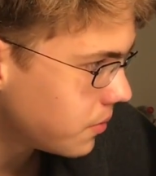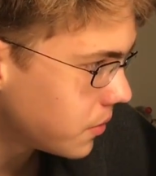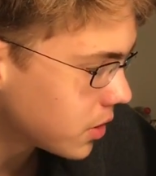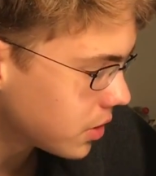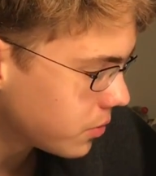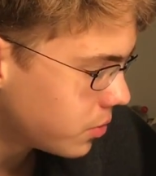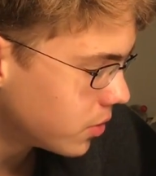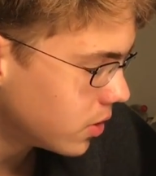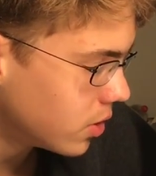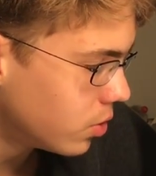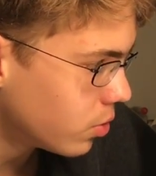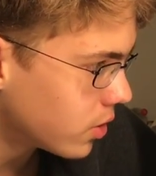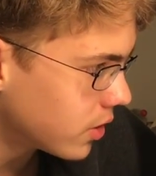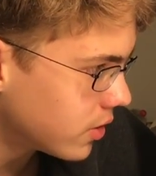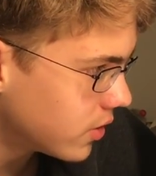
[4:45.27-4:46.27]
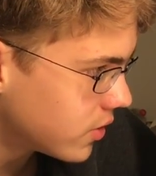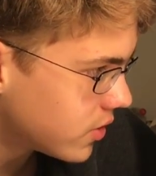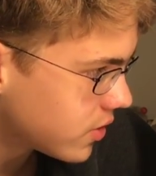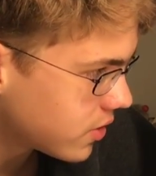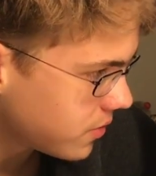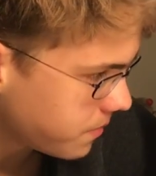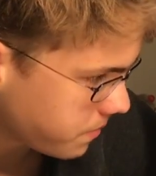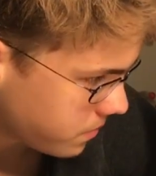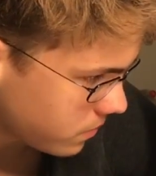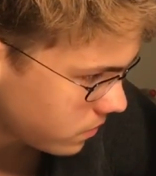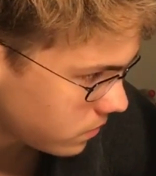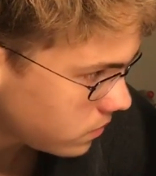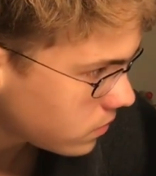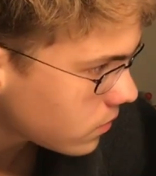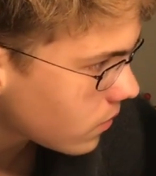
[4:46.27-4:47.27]
But if we look at this
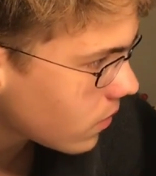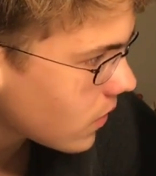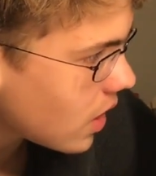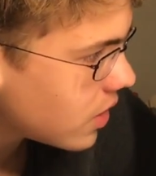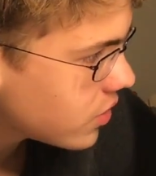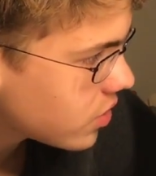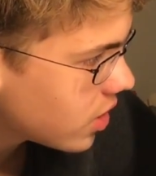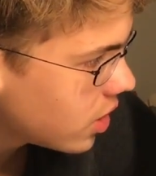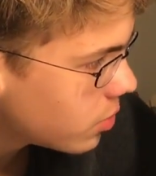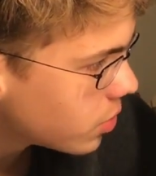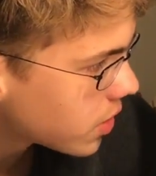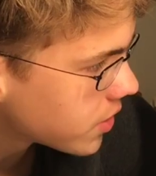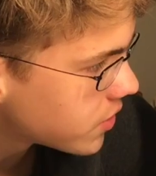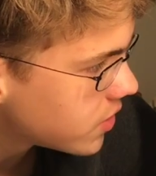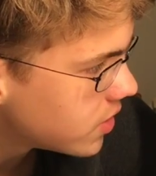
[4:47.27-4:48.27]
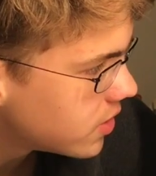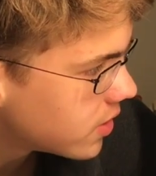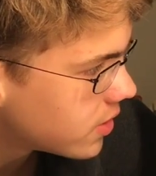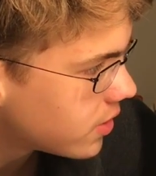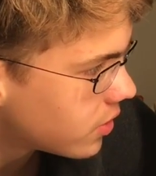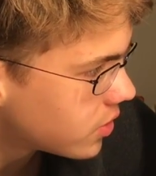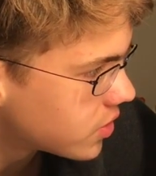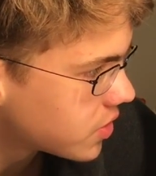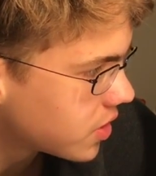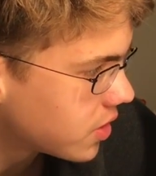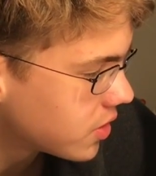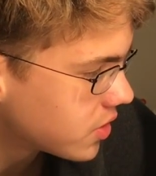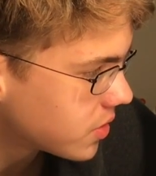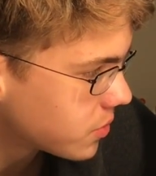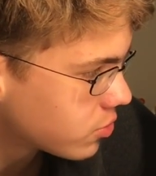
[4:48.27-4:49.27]
scale, we can see that there is
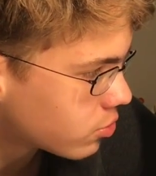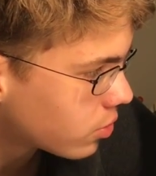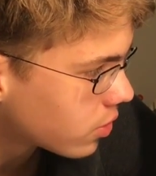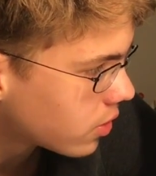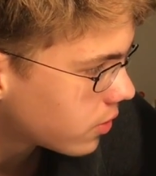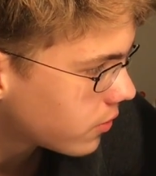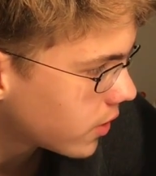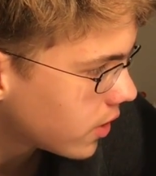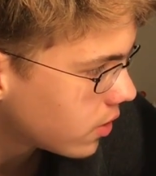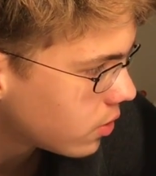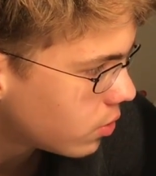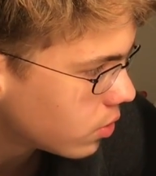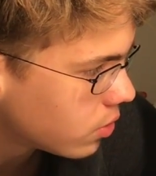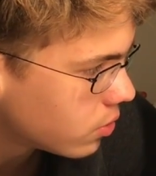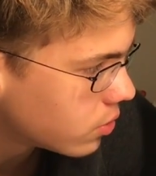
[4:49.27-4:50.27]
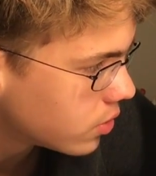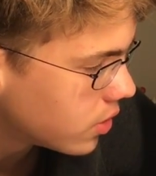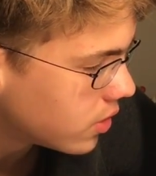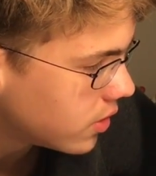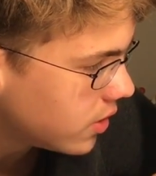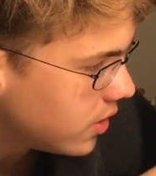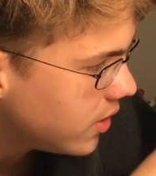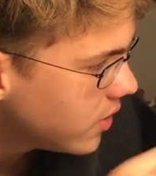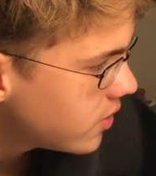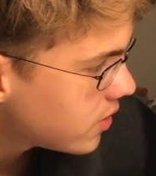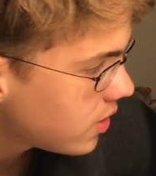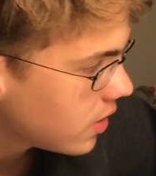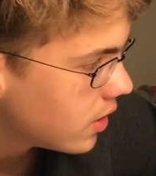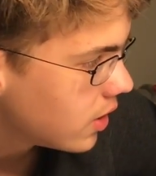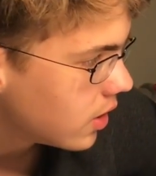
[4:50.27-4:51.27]
some stronger rain going on in the
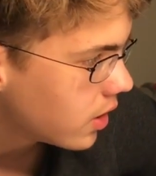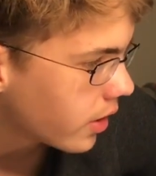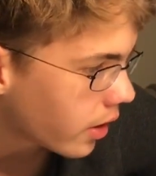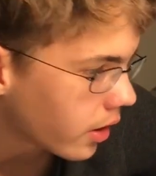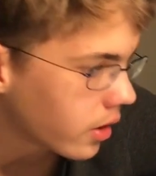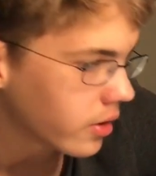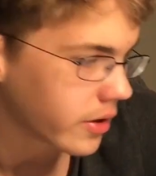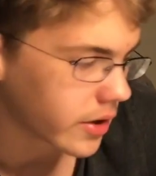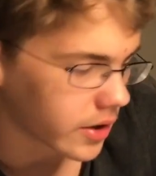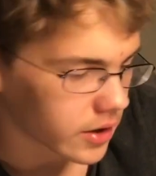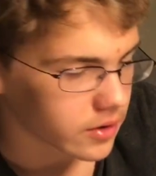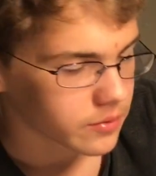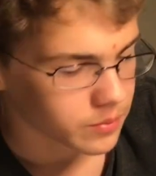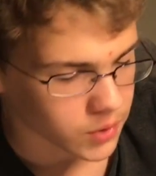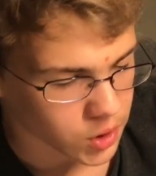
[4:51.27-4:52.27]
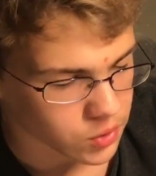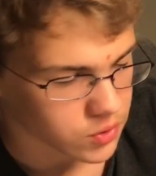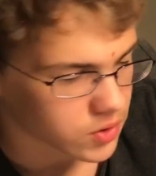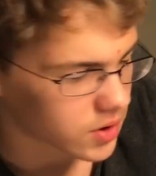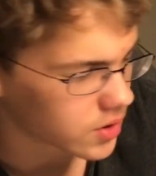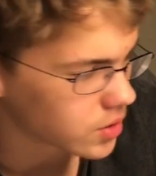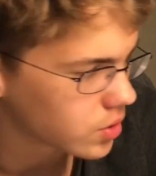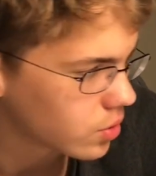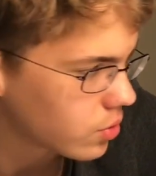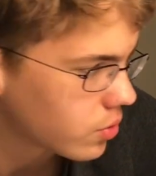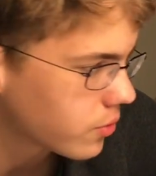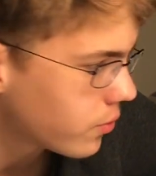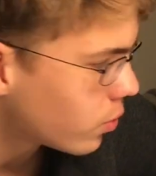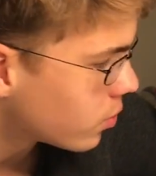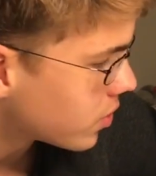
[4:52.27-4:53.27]
east, again because there is
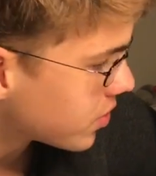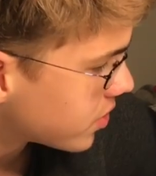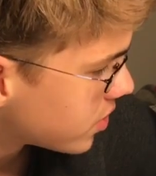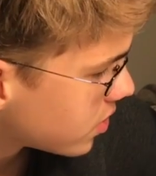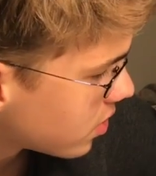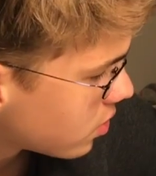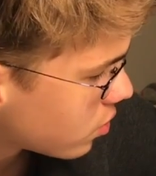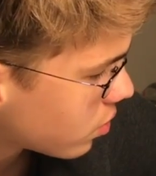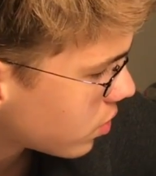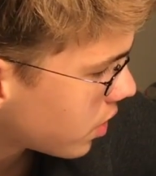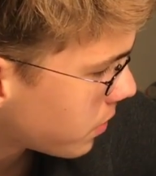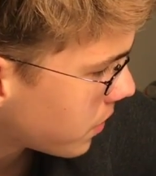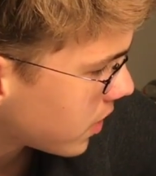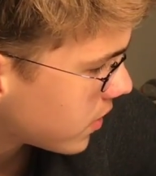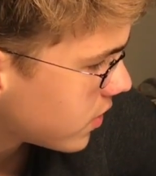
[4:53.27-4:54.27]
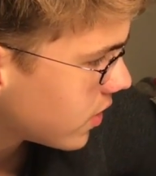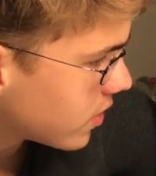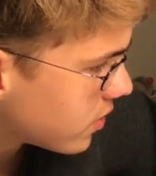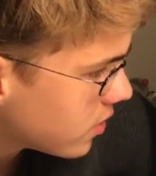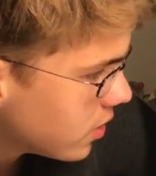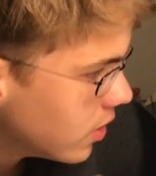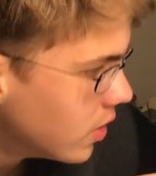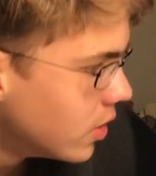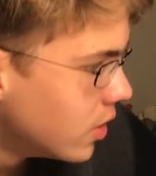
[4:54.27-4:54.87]
no forests, so that makes sense.